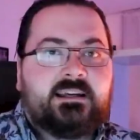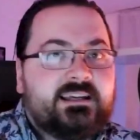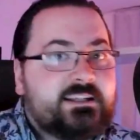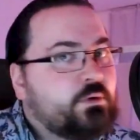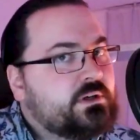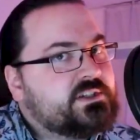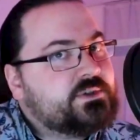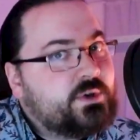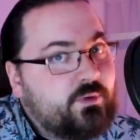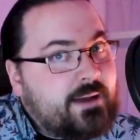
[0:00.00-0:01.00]
In order to
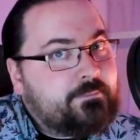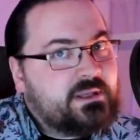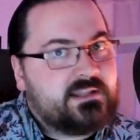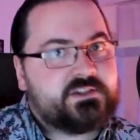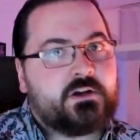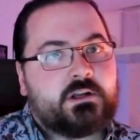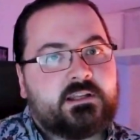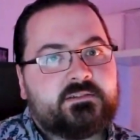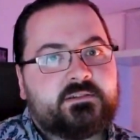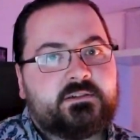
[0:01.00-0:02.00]
grapple a
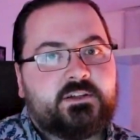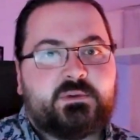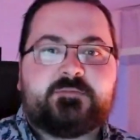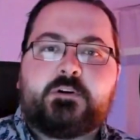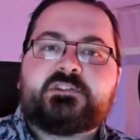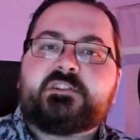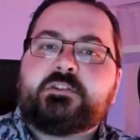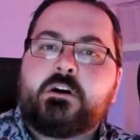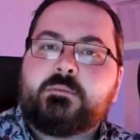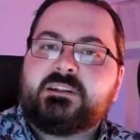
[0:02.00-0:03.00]
target, you must first
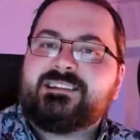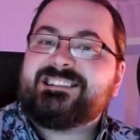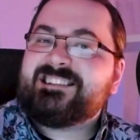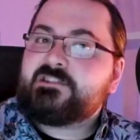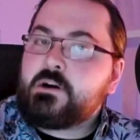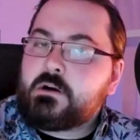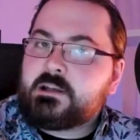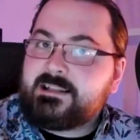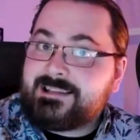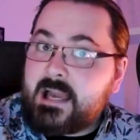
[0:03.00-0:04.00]
determine that it's a
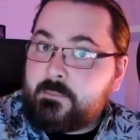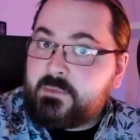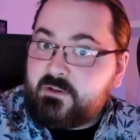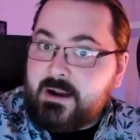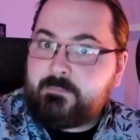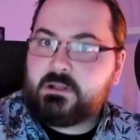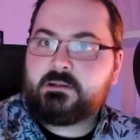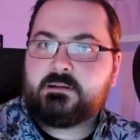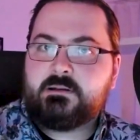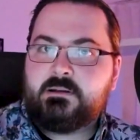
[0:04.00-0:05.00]
target that can be
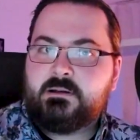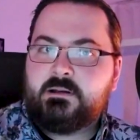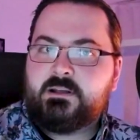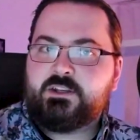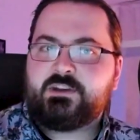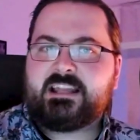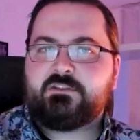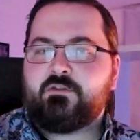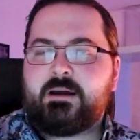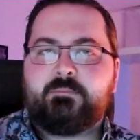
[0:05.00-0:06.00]
grappled. You
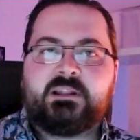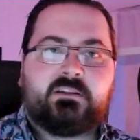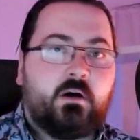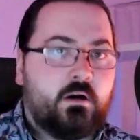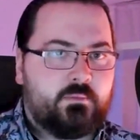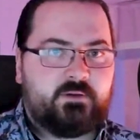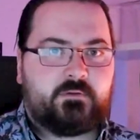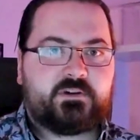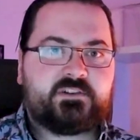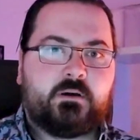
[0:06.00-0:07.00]
cannot grapple an army,
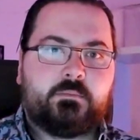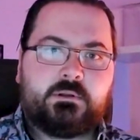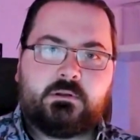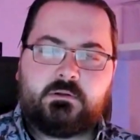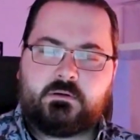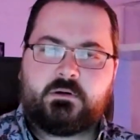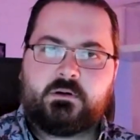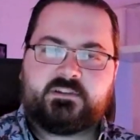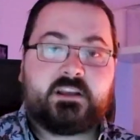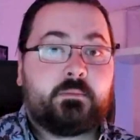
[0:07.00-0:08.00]
for example, or
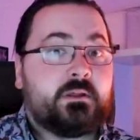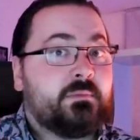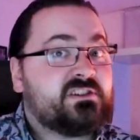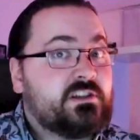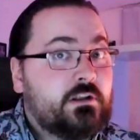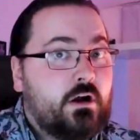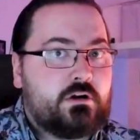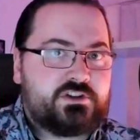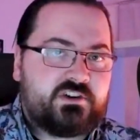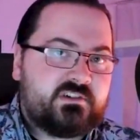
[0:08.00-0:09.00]
something much
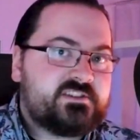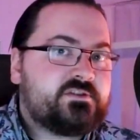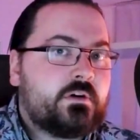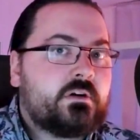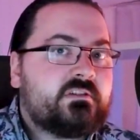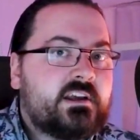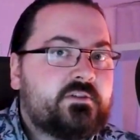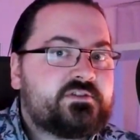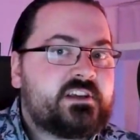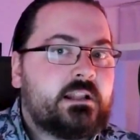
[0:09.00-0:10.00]
larger and stronger than
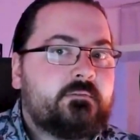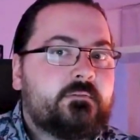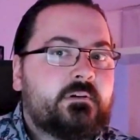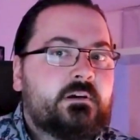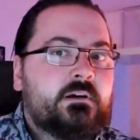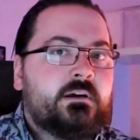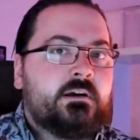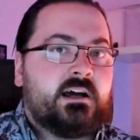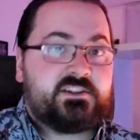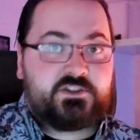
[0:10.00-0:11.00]
yourself.
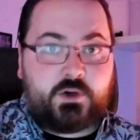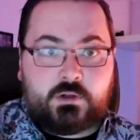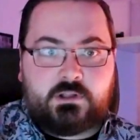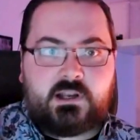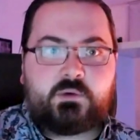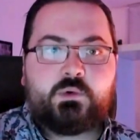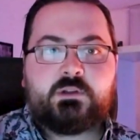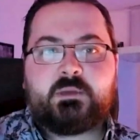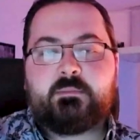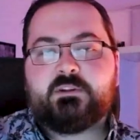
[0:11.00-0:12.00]
A toddler
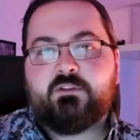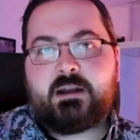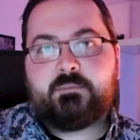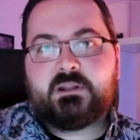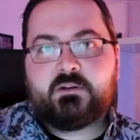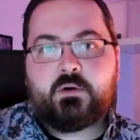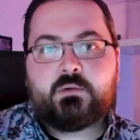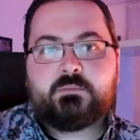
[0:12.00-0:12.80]
wouldn't be able to grapple a grown